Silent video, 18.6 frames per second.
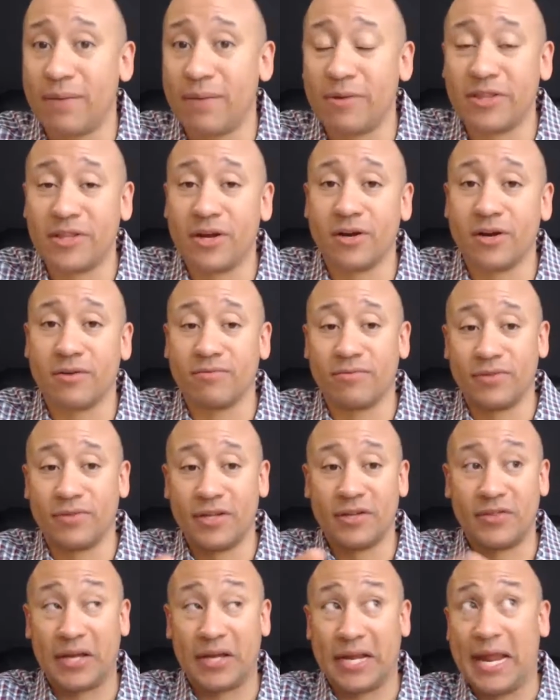I mean,
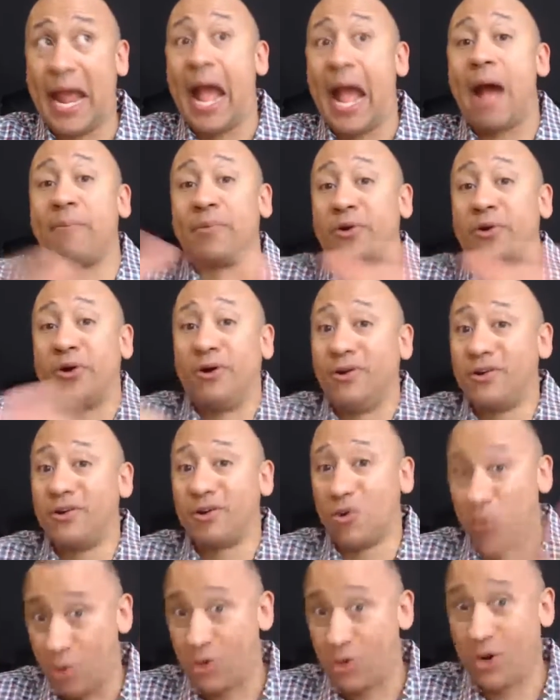the capital,
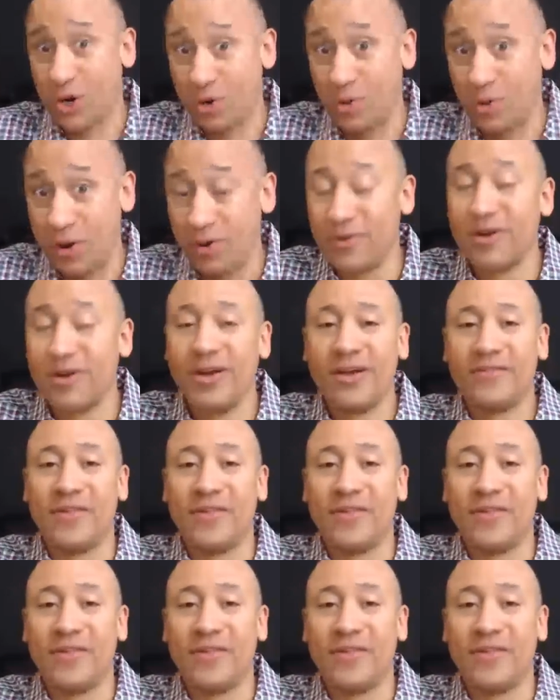quote unquote,